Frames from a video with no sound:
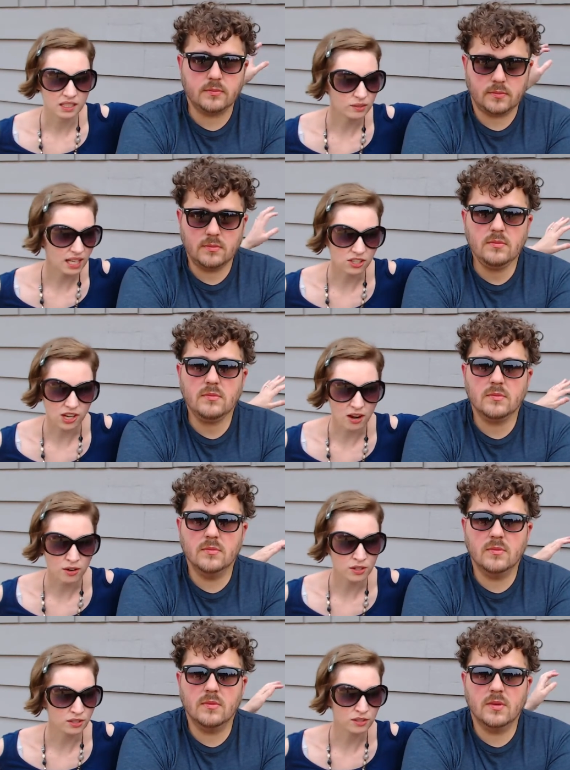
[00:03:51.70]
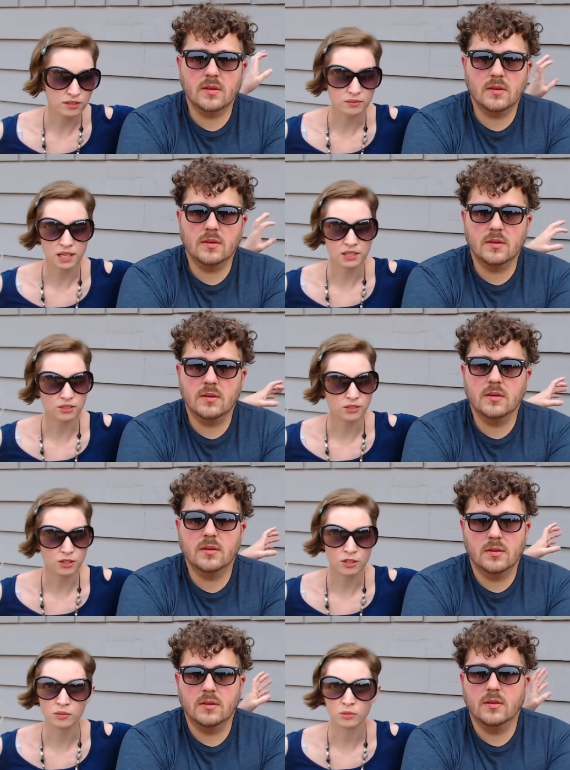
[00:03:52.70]
Speaker 1: take showers or use the
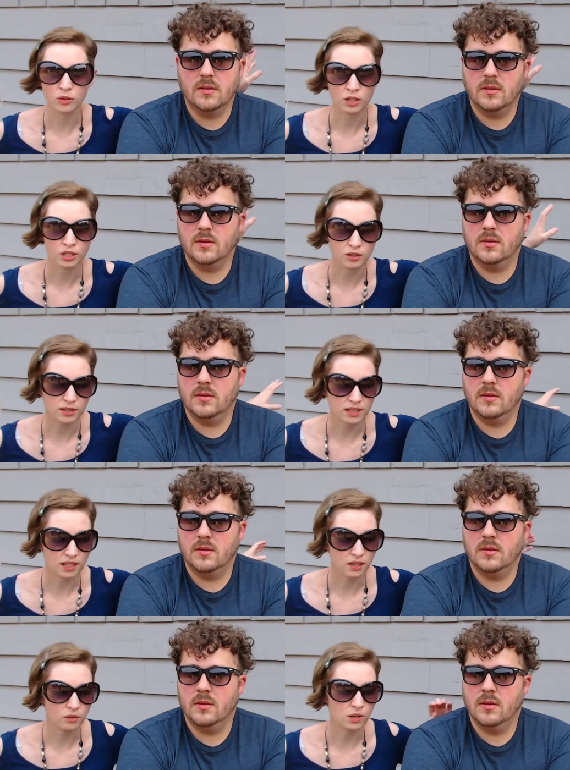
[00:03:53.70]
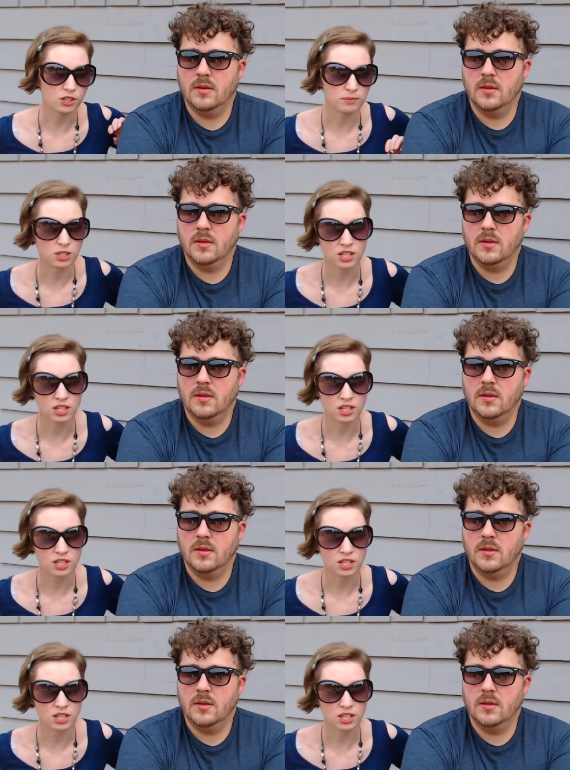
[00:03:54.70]
restroom or use the washing machine